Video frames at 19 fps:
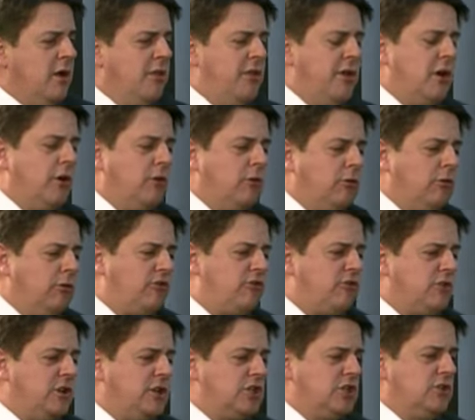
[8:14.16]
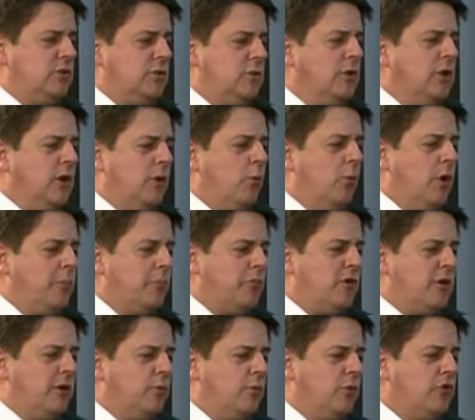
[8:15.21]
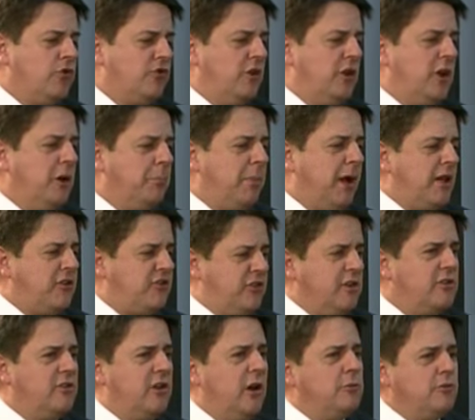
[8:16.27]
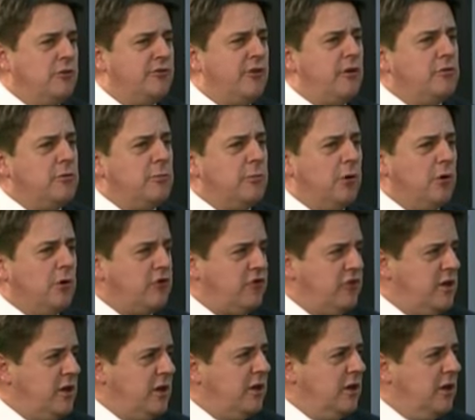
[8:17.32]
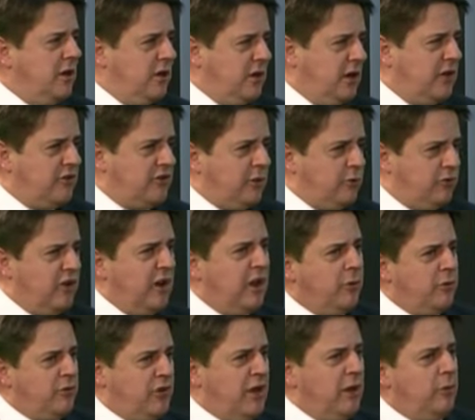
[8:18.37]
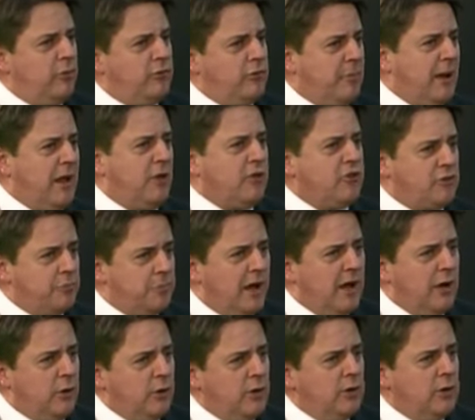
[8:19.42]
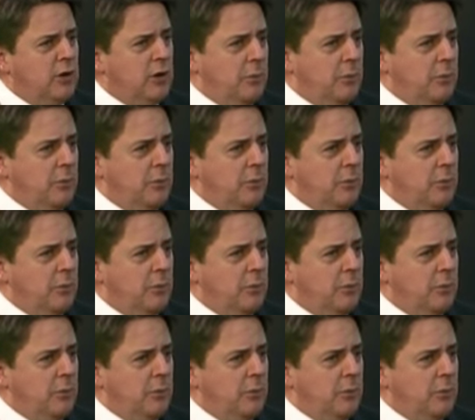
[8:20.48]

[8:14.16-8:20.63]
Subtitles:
The old traditional, when Britain was at her best in terms of foreign policy, yes, there was an element of balance of power.